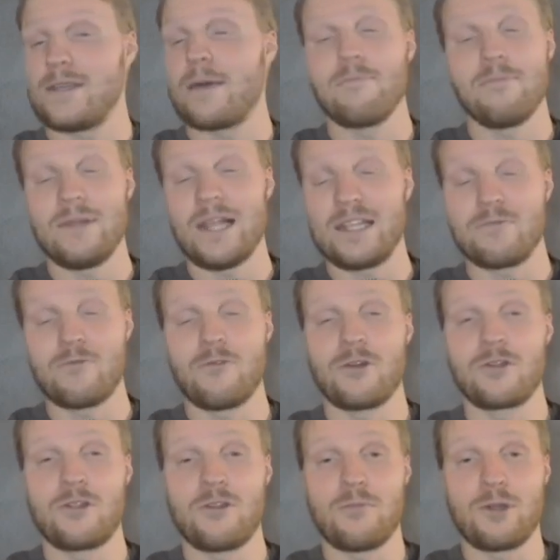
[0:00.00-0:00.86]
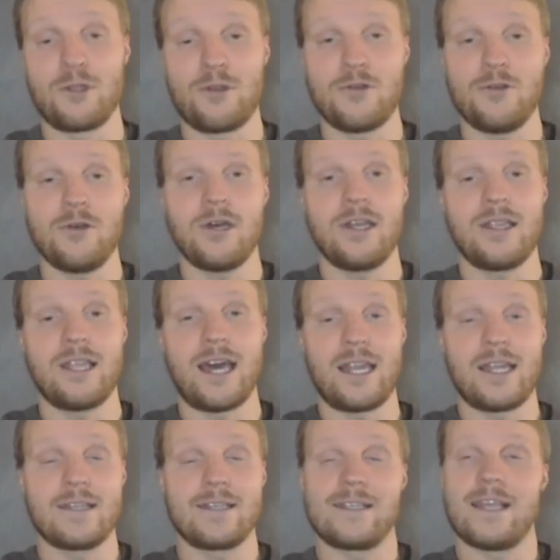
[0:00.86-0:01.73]
let's move on to number 2, and
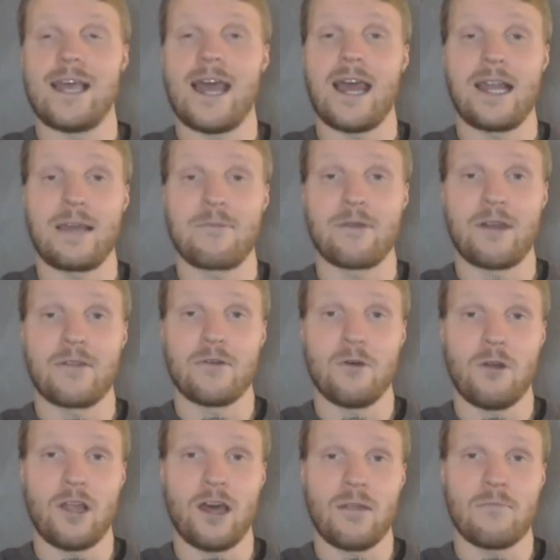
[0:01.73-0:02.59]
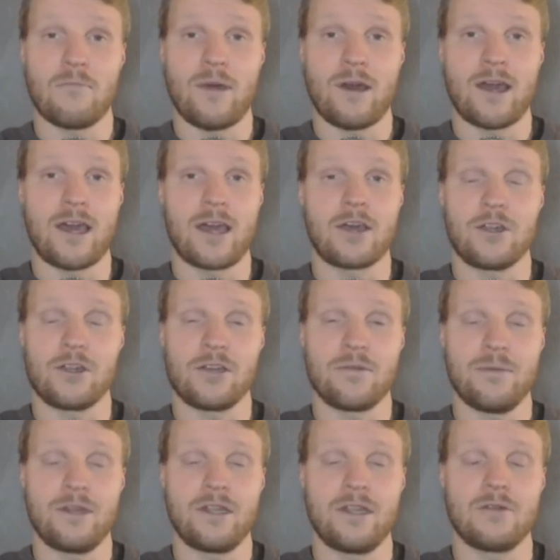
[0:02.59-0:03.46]
that is Erling Braut Haaland, my
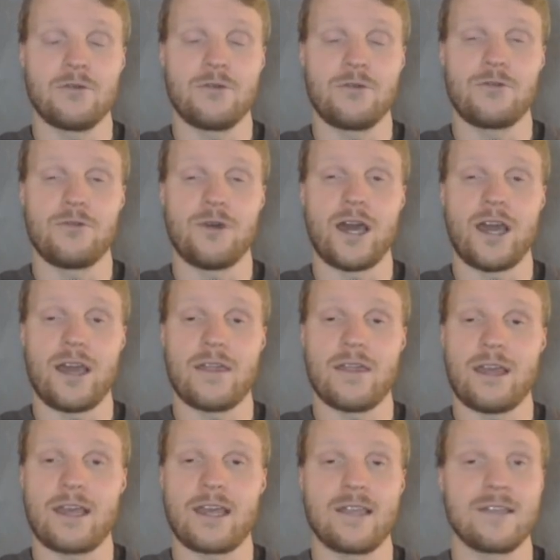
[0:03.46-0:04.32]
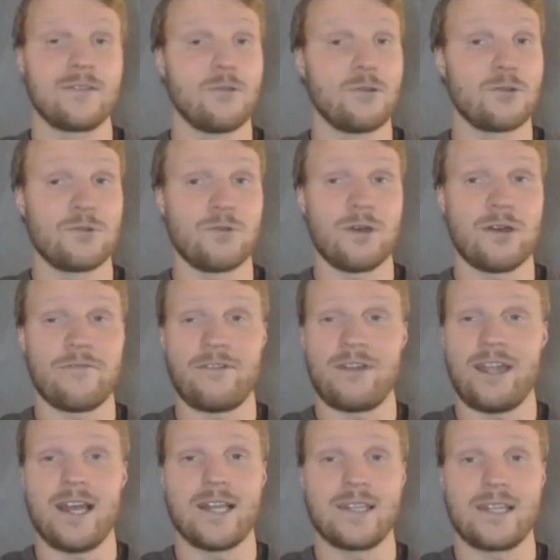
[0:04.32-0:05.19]
countryman, who I think is also a
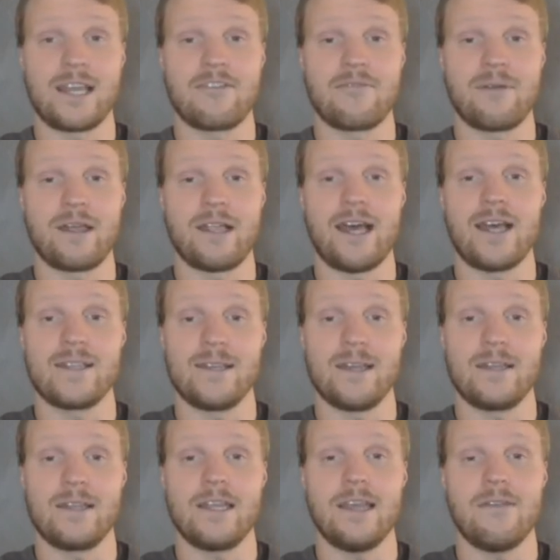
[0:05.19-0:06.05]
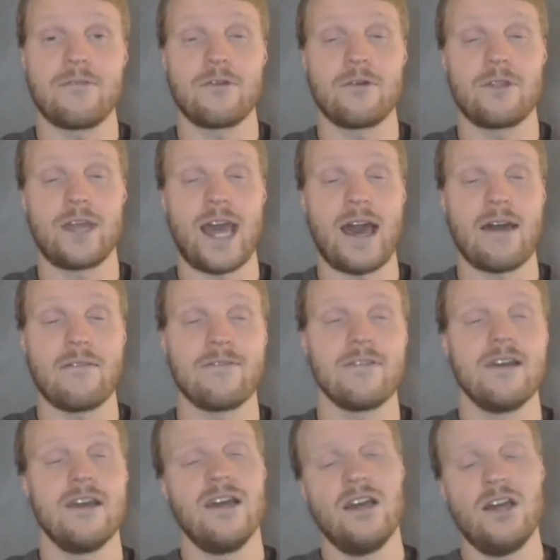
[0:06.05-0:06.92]
fantastic FPL asset, even though they have
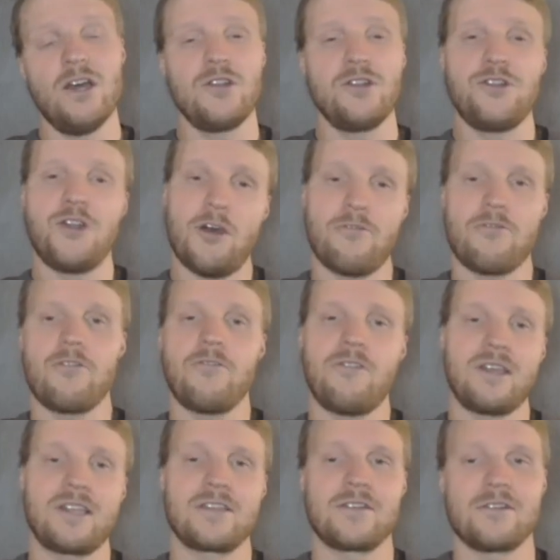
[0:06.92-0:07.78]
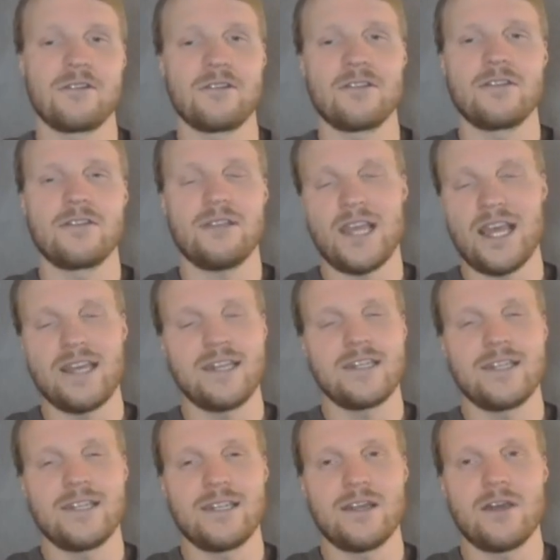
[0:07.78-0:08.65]
tougher
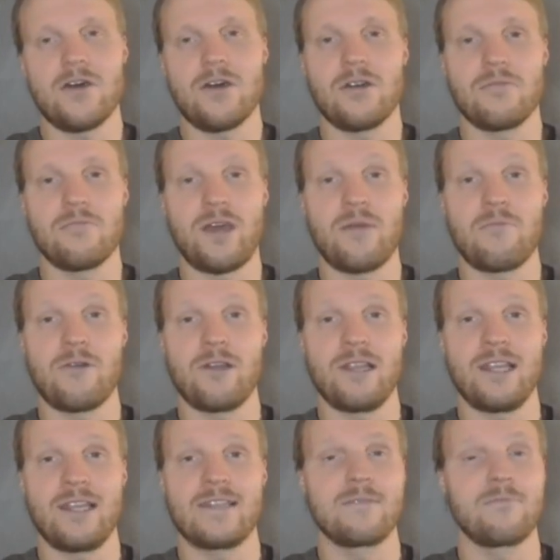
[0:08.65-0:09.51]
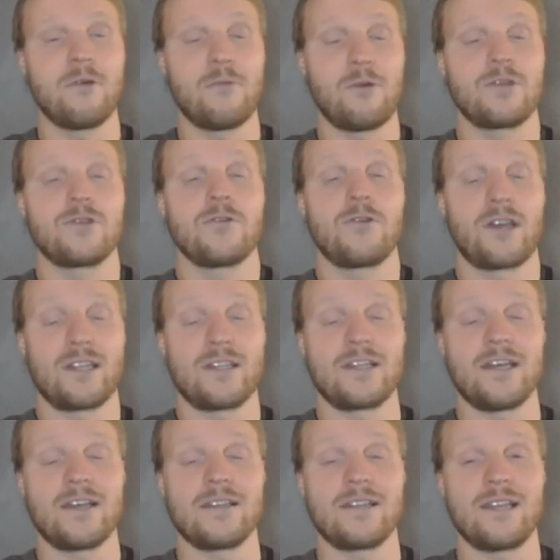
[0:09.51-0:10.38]
fixtures-ish on paper at least. But we saw
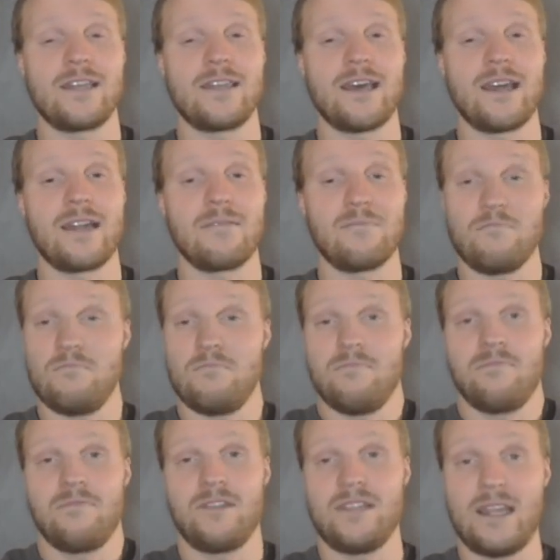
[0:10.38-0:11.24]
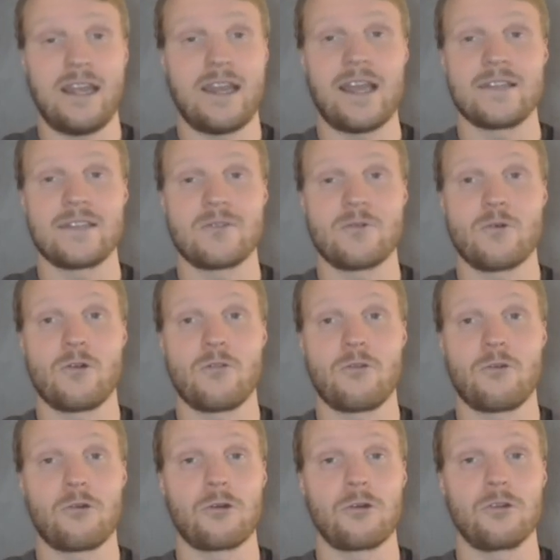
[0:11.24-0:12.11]
against Chelsea that City can score
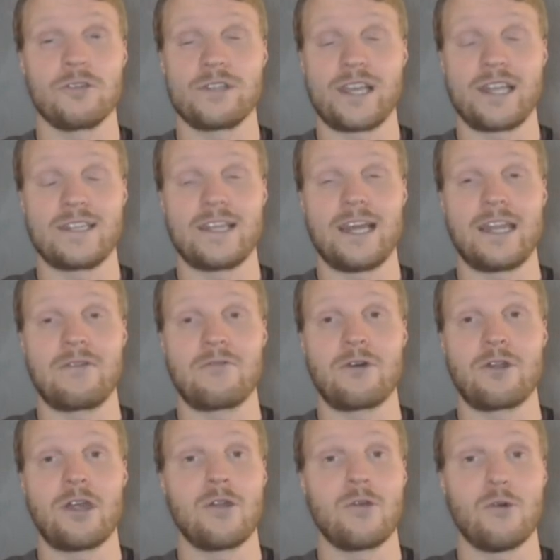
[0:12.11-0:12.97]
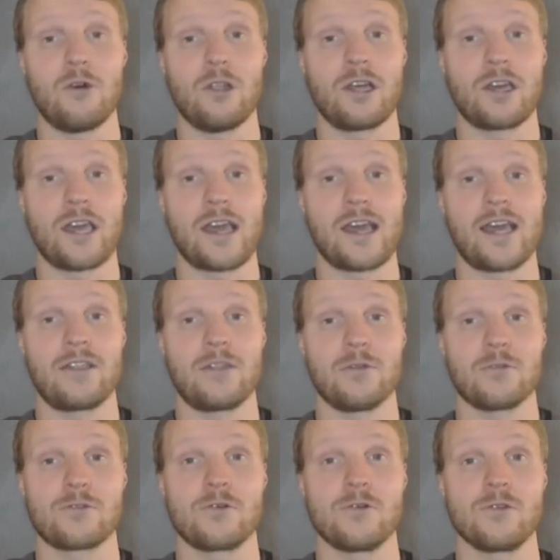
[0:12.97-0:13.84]
4 goals against anyone, and Haaland can get
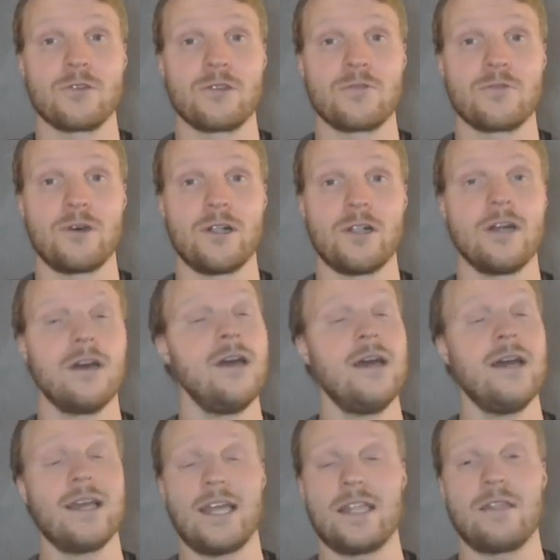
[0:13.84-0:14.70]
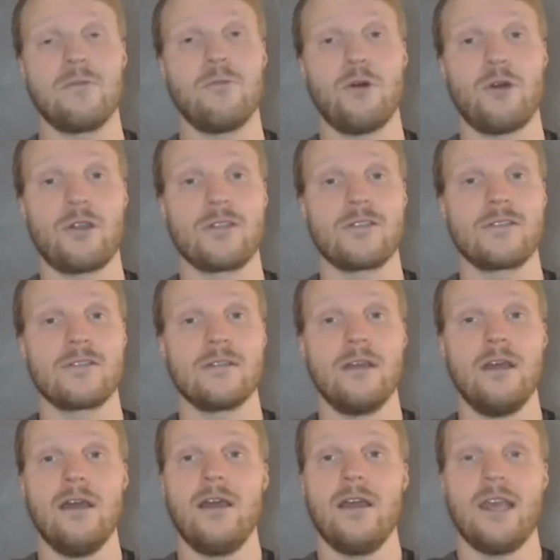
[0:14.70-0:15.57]
those goals as well, get the points.
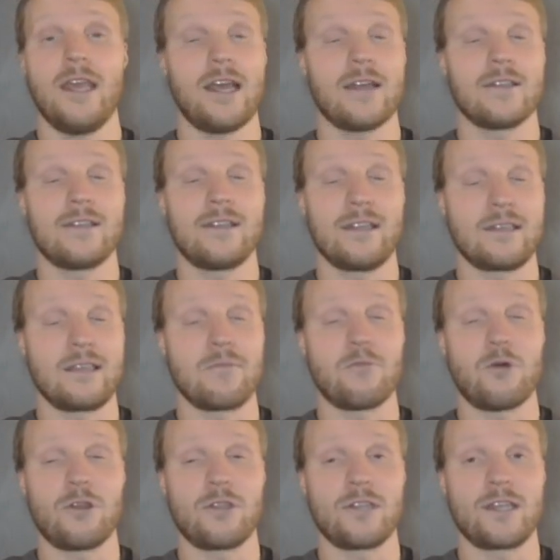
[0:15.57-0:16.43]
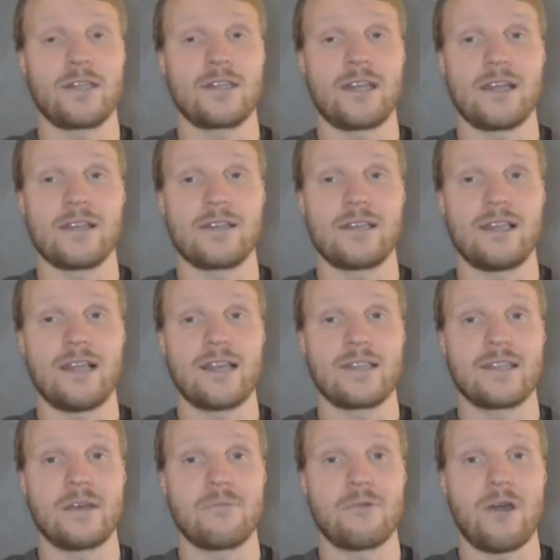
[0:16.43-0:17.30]
He got 16 points against Chelsea
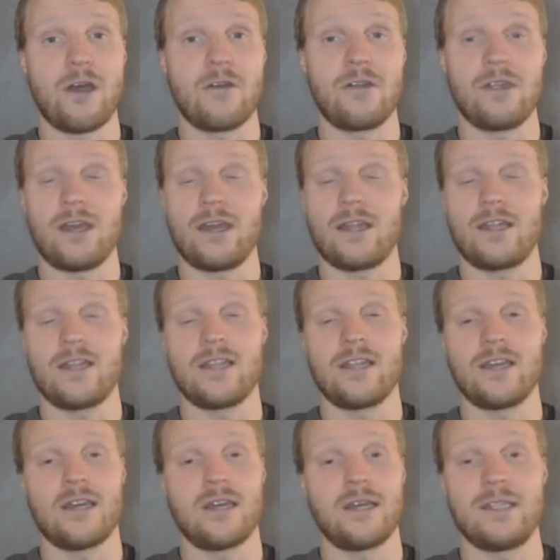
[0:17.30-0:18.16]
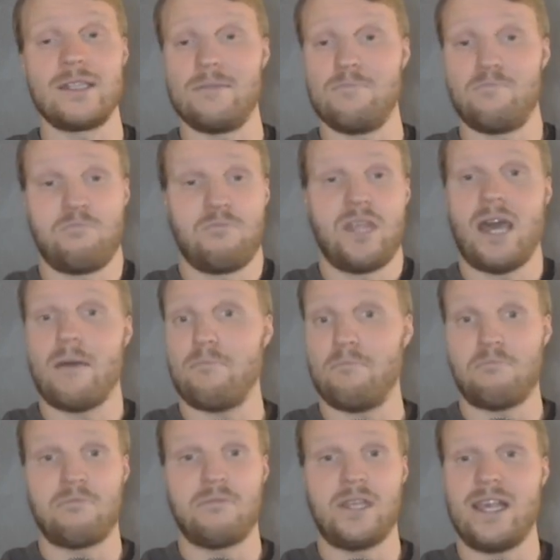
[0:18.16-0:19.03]
last time around, and yeah,
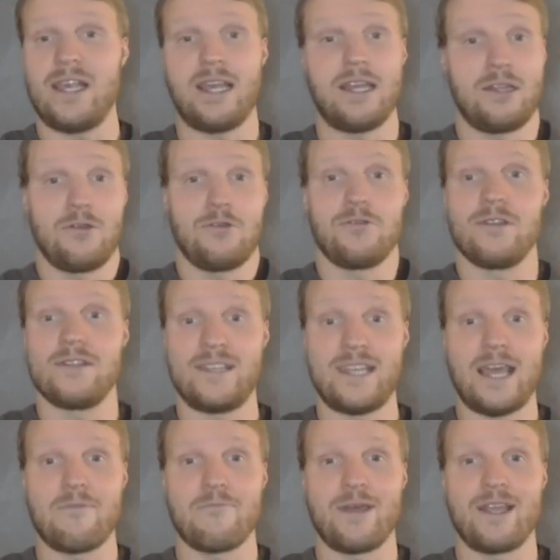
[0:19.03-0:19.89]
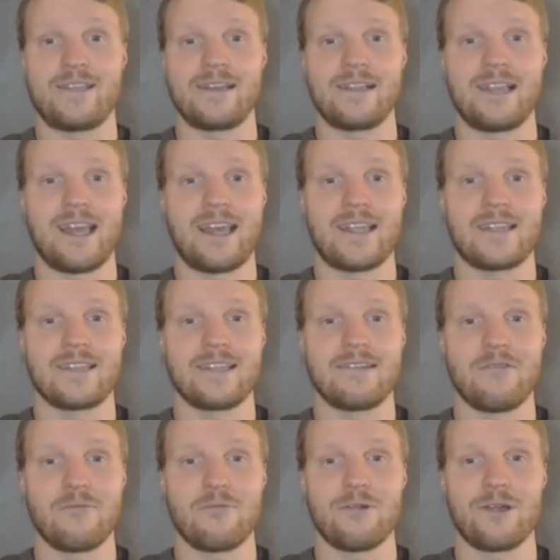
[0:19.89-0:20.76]
he can do the same basically against
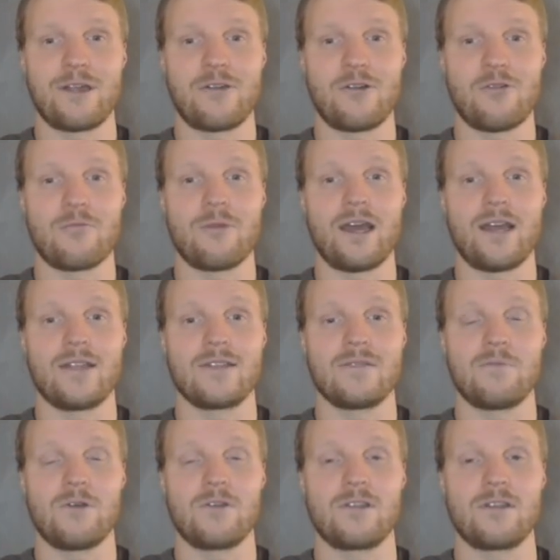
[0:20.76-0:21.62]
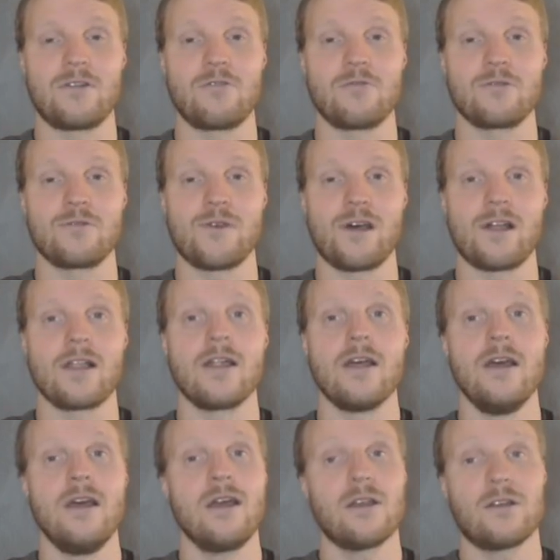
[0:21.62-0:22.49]
Liverpool at home and Spurs at home as well,
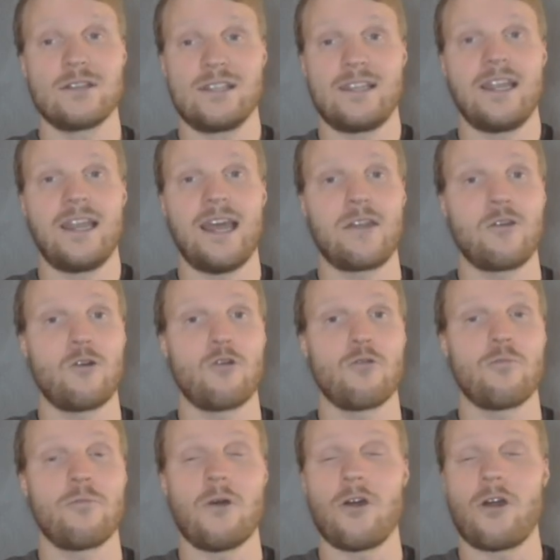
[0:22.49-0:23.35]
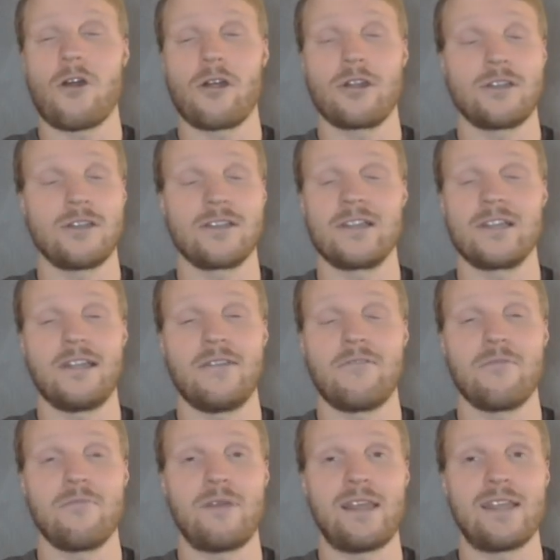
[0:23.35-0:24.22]
because City at home are just a
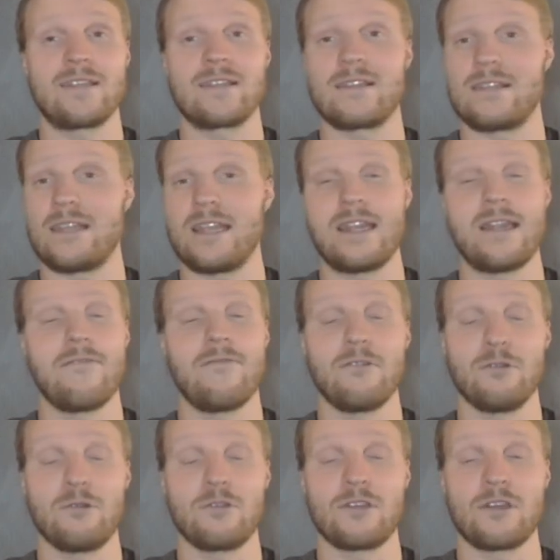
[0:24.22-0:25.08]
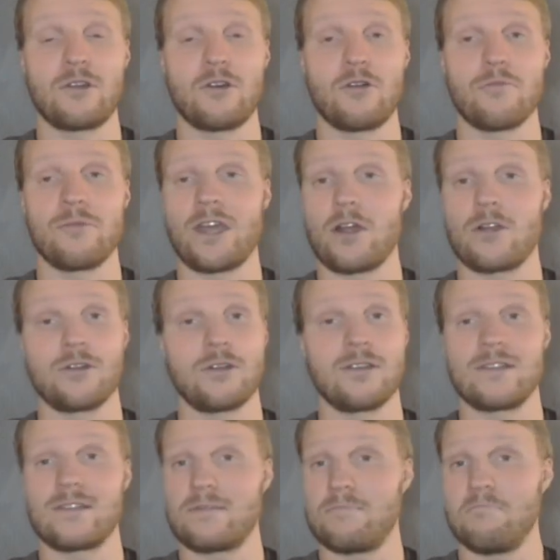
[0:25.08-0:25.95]
different beast. They never lose at home. They are
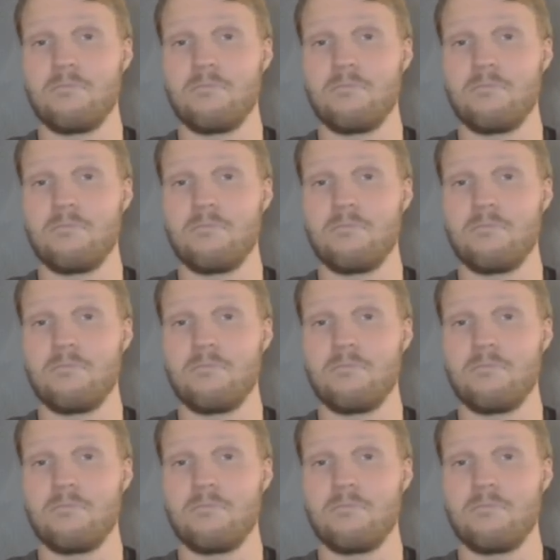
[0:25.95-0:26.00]
just